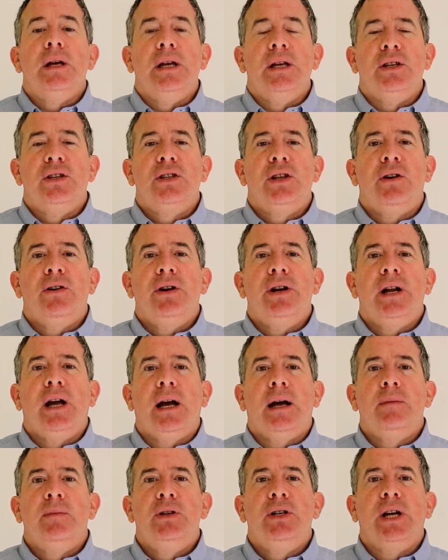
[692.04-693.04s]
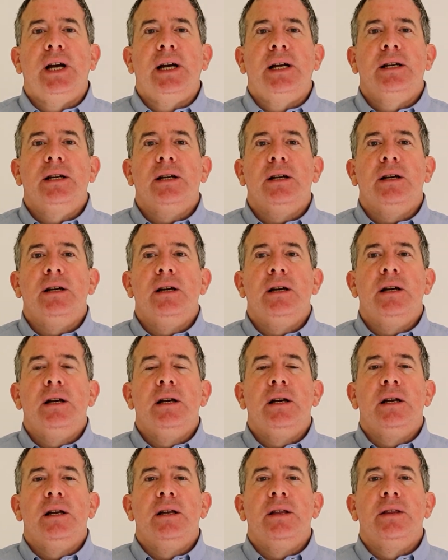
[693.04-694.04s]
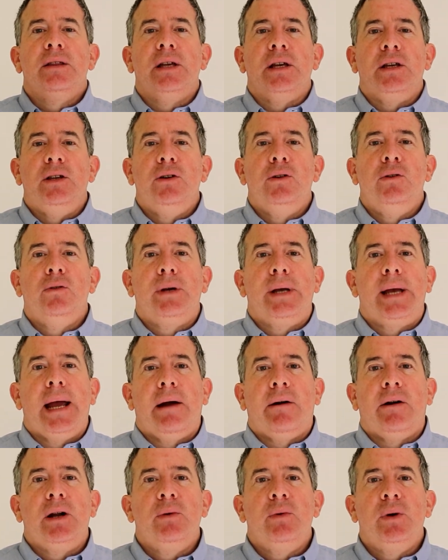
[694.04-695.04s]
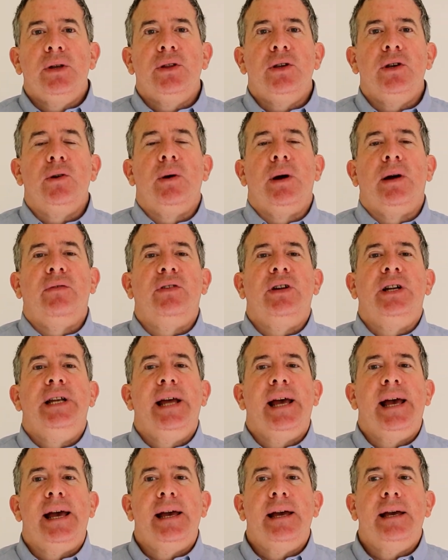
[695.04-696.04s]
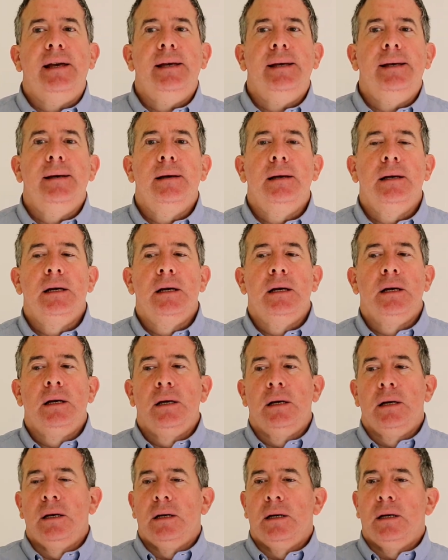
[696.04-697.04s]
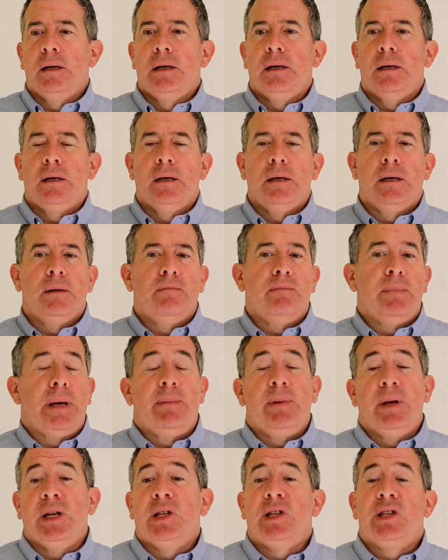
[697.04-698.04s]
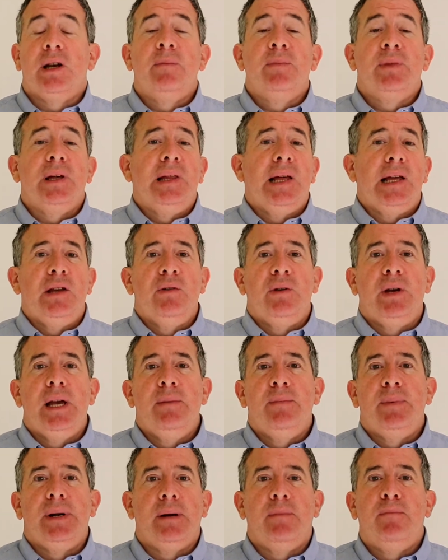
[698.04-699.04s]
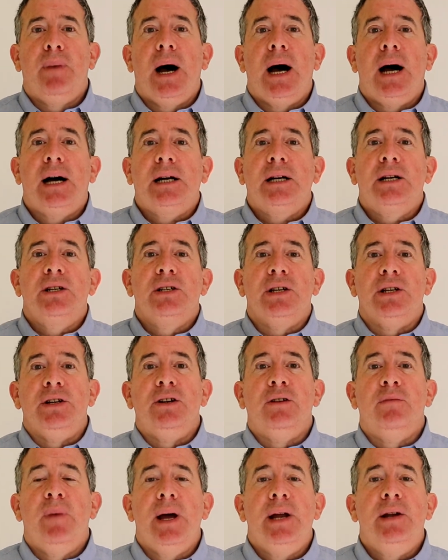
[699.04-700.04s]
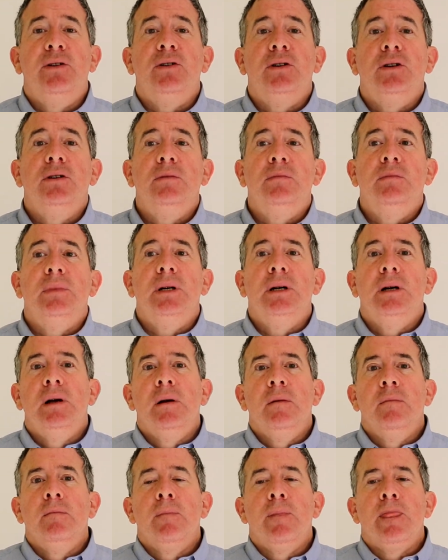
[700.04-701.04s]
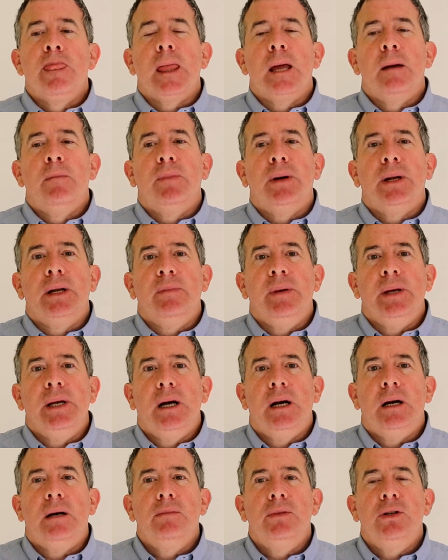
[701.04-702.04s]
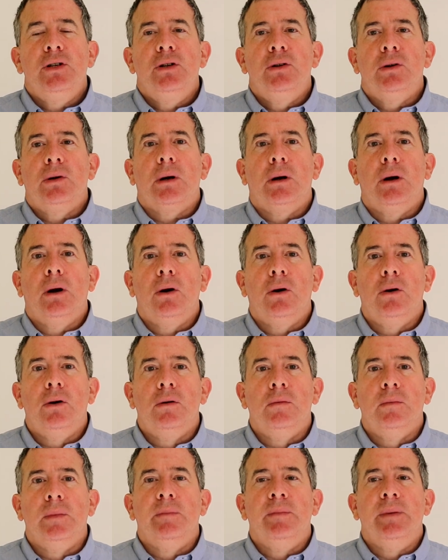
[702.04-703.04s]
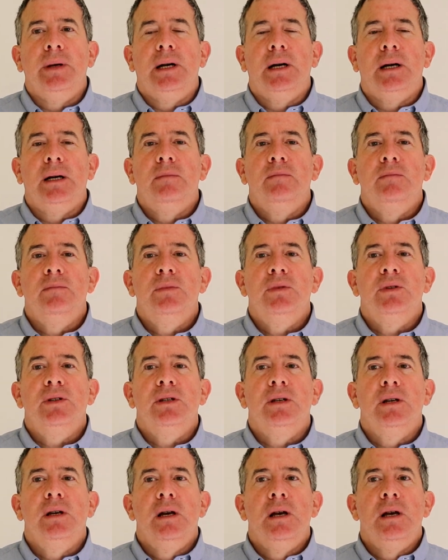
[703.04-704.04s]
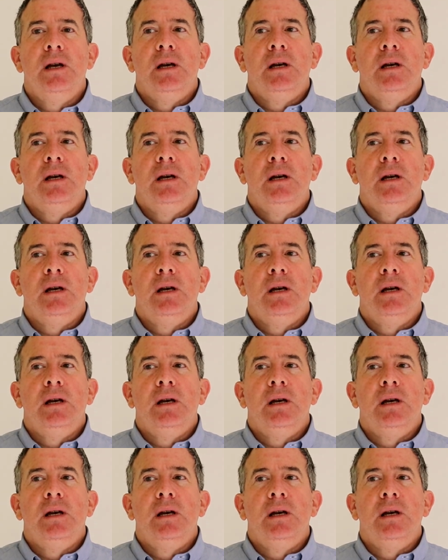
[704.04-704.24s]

is there an object that you carry with you every day? Maybe it's something that you keep in a box in your bedroom, but it becomes your home. It becomes